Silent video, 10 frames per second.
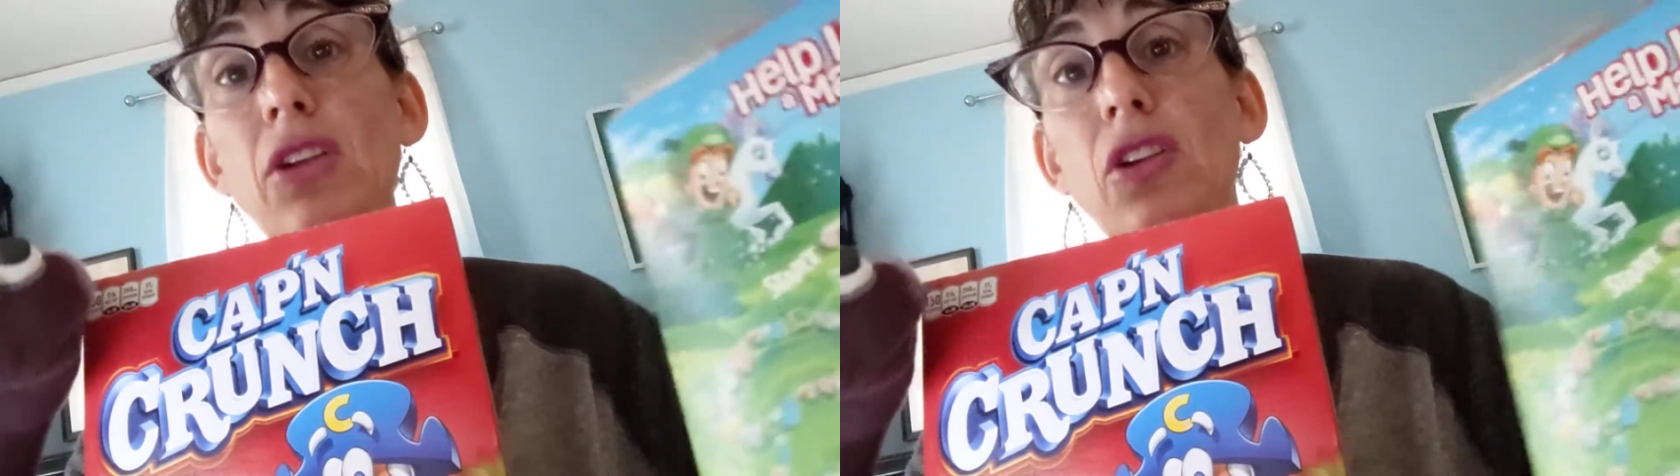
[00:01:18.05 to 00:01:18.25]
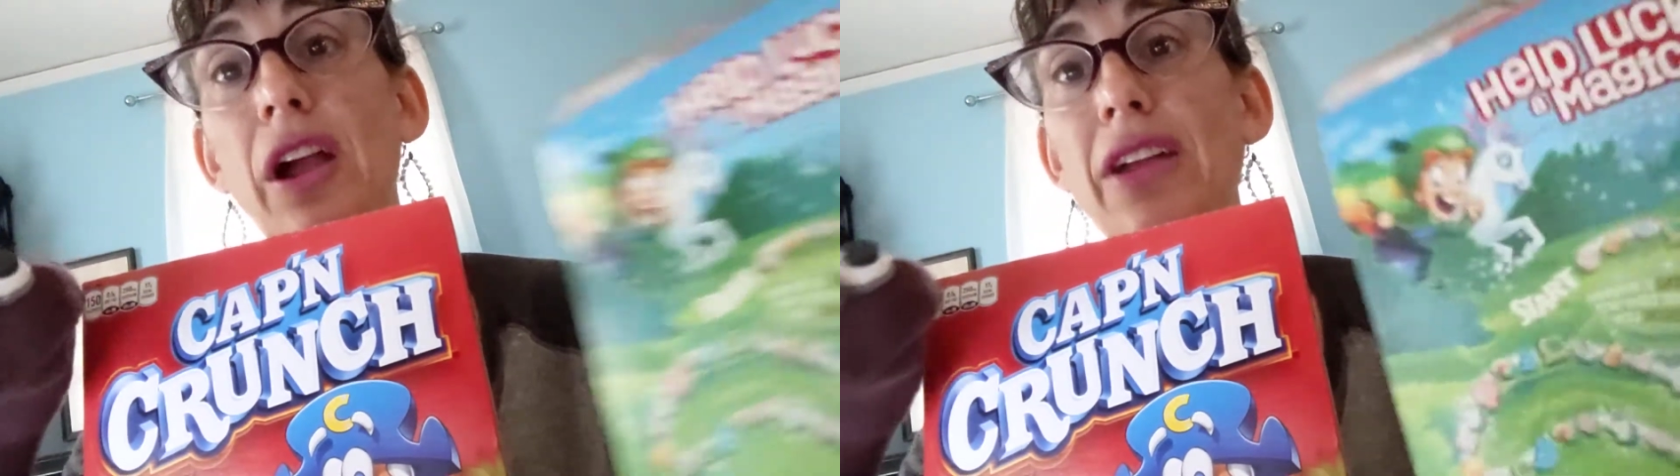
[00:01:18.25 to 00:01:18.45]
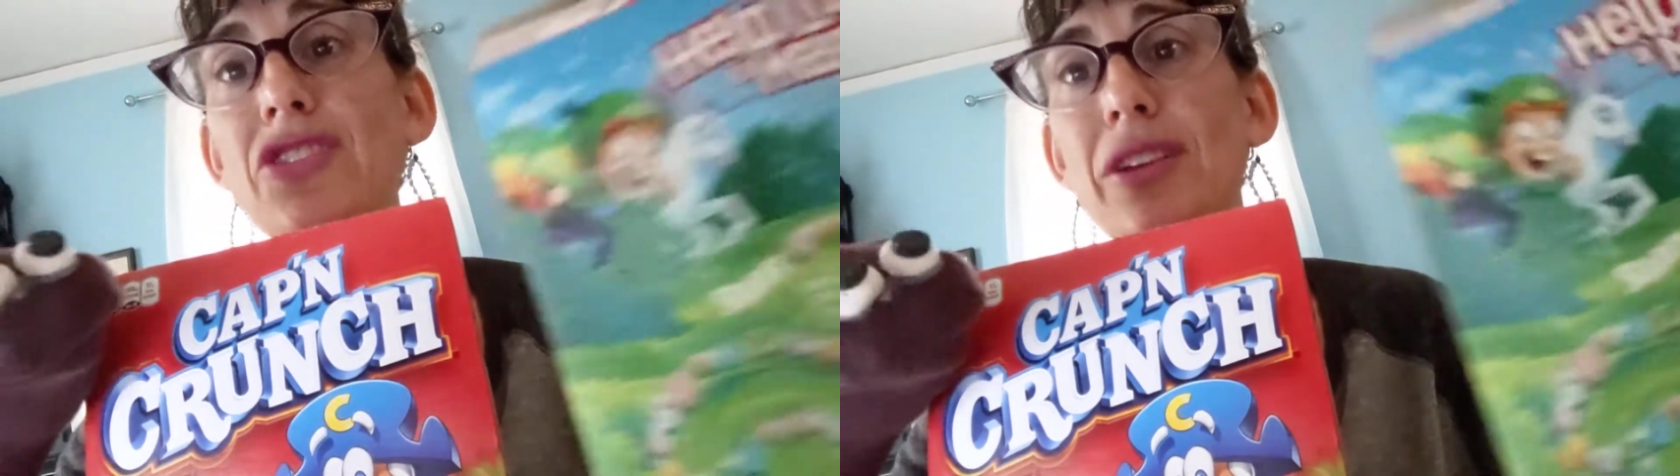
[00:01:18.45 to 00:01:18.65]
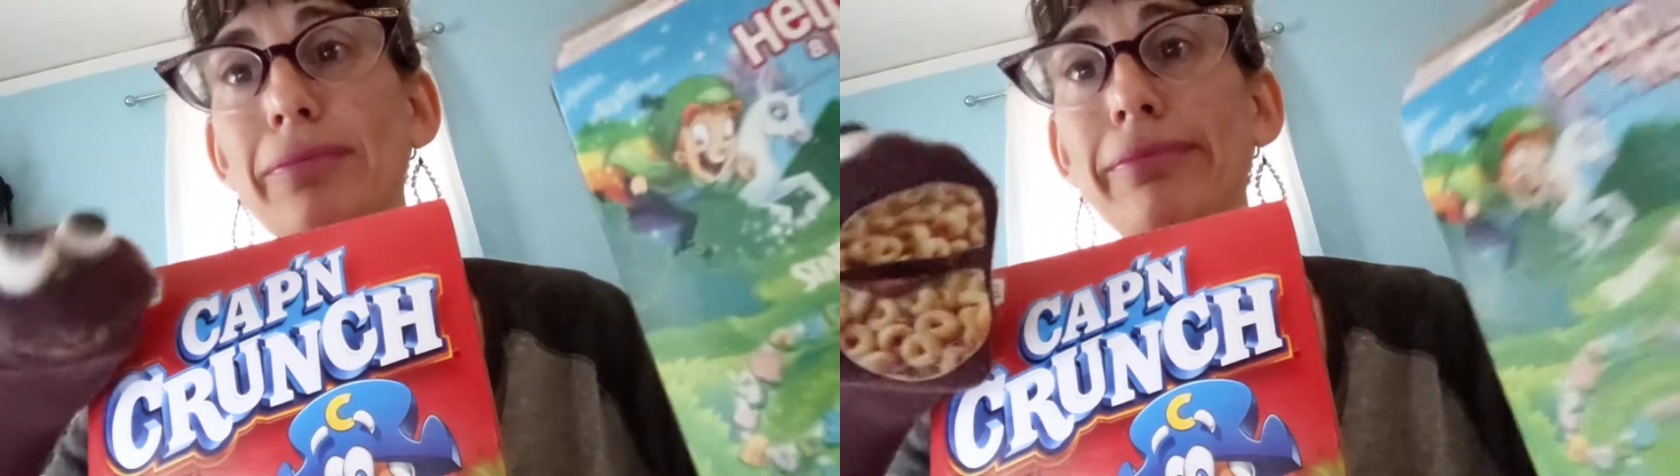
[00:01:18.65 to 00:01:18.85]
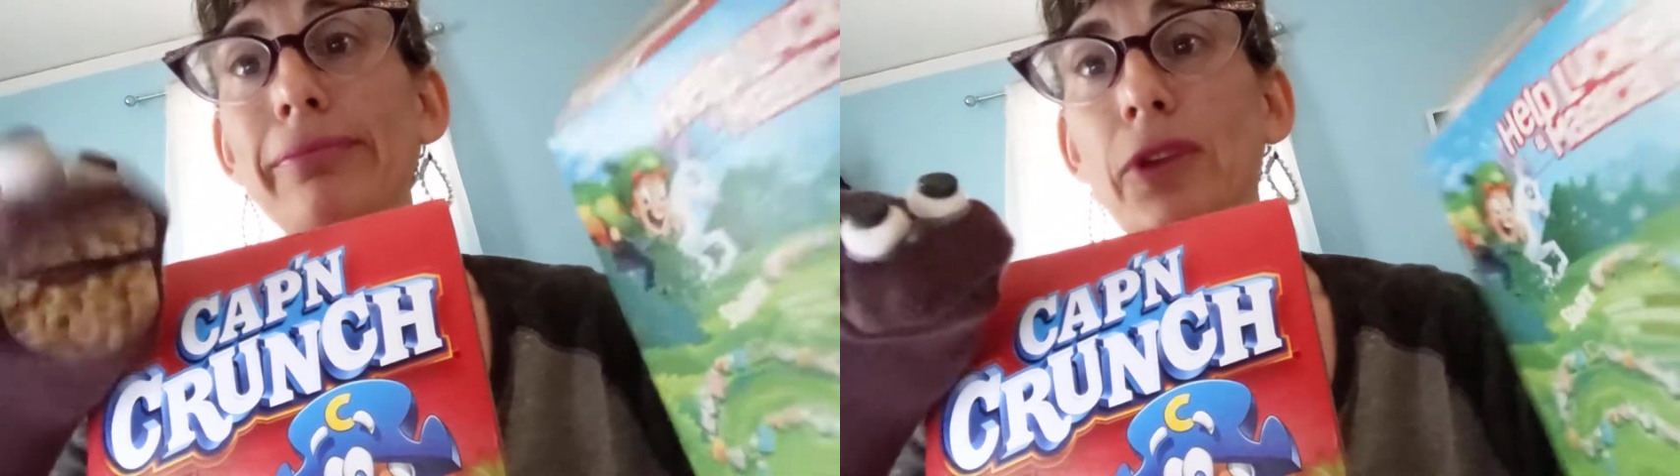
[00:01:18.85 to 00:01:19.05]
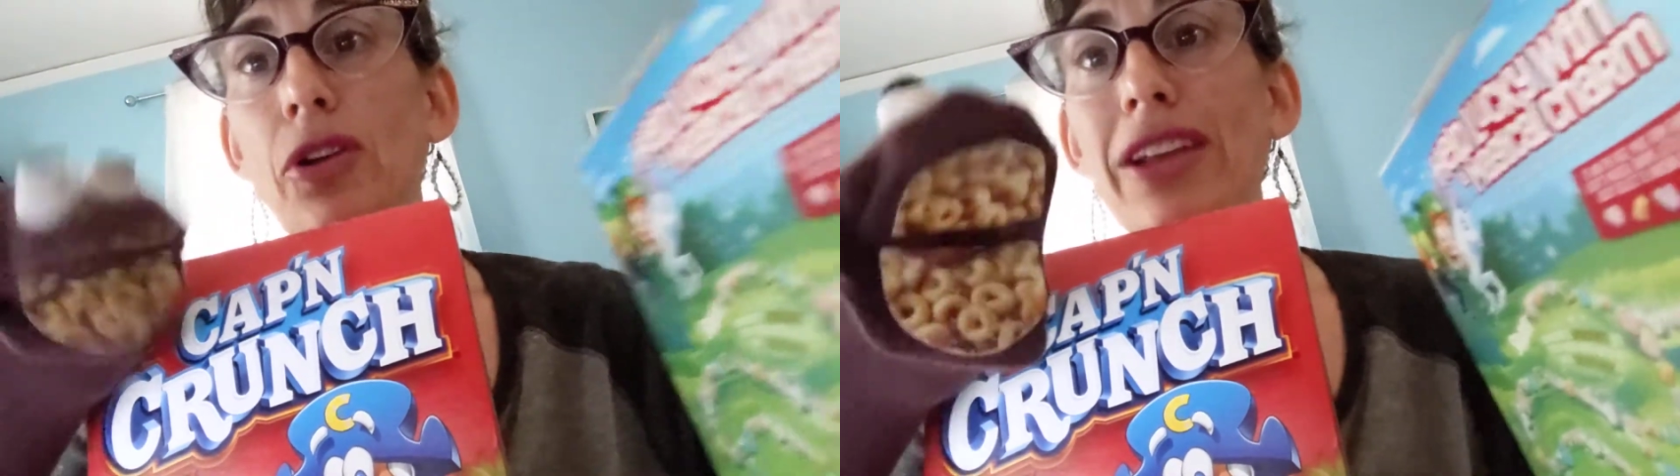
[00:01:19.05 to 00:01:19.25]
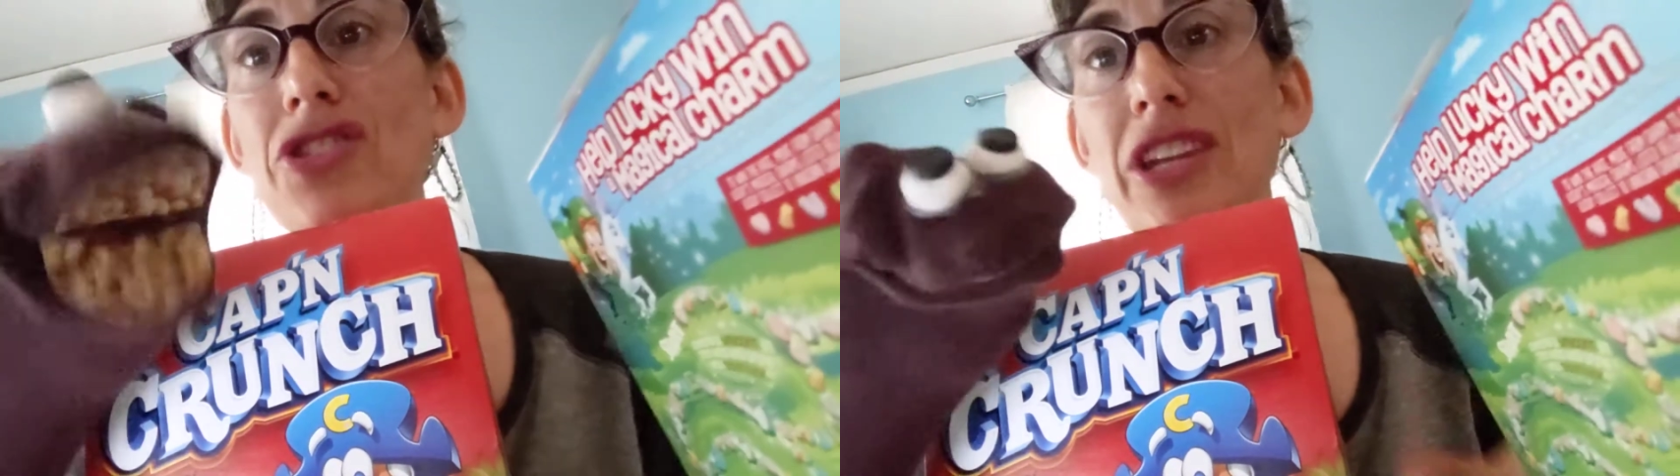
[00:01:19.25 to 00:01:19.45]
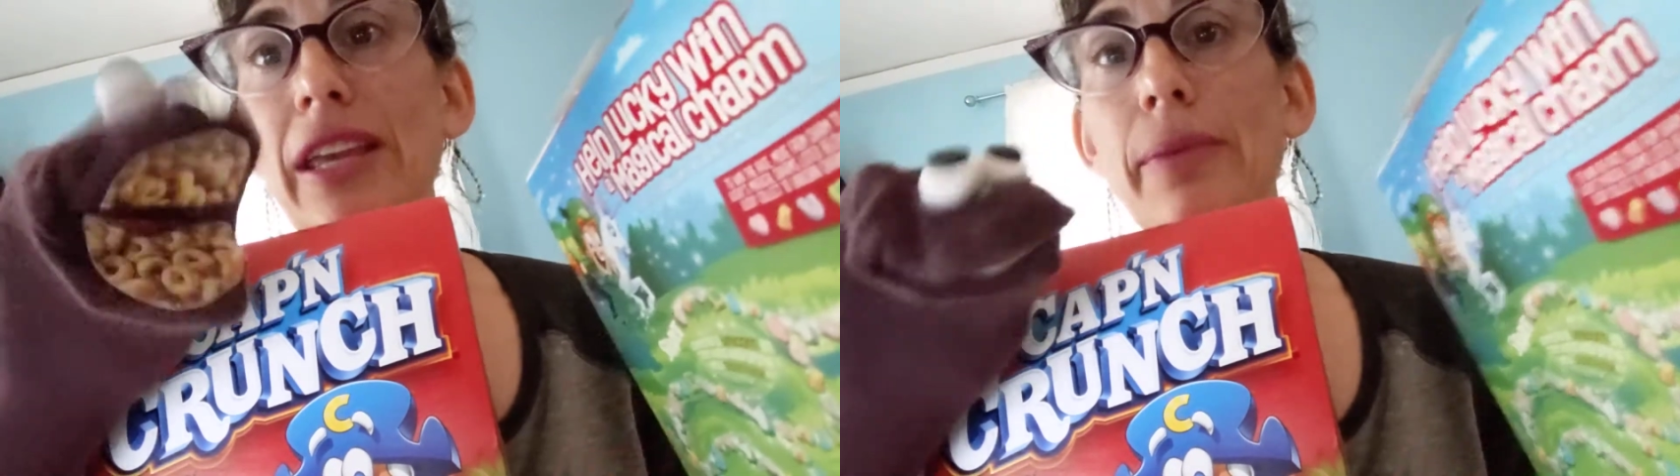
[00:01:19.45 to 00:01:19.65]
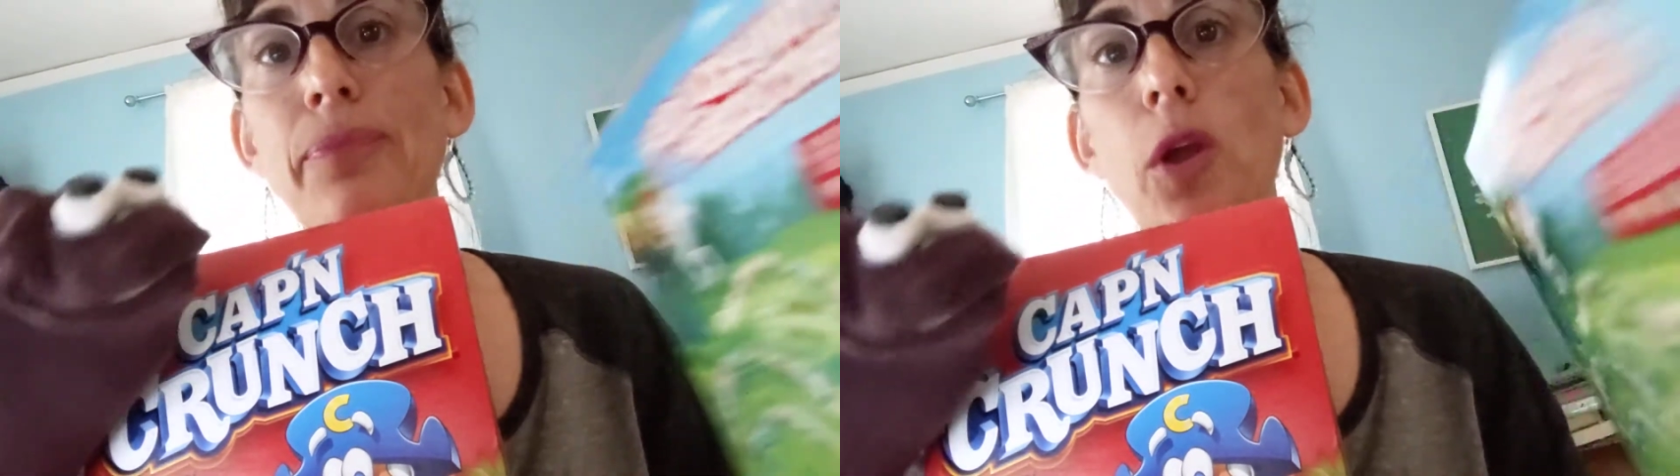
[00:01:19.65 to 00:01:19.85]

Crunch, crunchy,